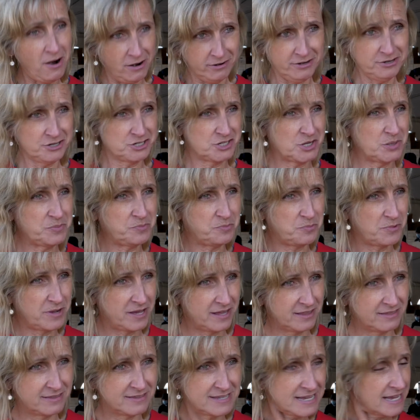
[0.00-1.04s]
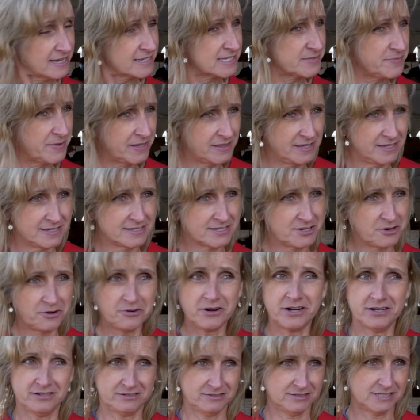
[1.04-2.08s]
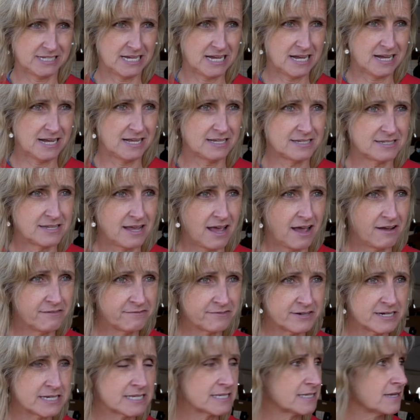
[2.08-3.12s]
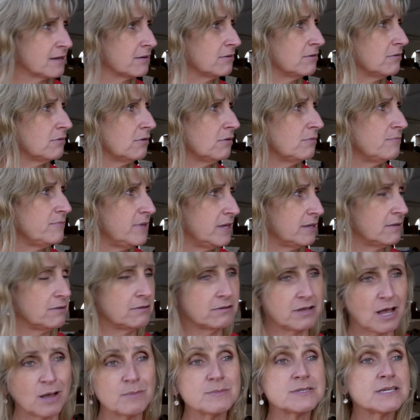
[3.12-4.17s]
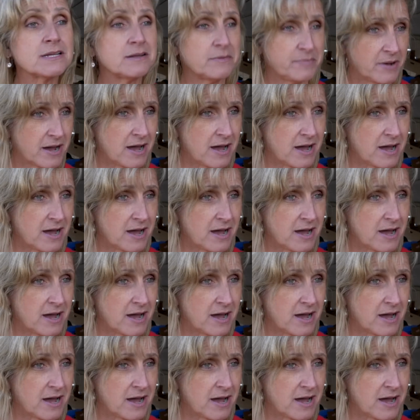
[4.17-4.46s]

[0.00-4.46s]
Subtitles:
partnership with DS Smith is critical to us. Every single meal comes in a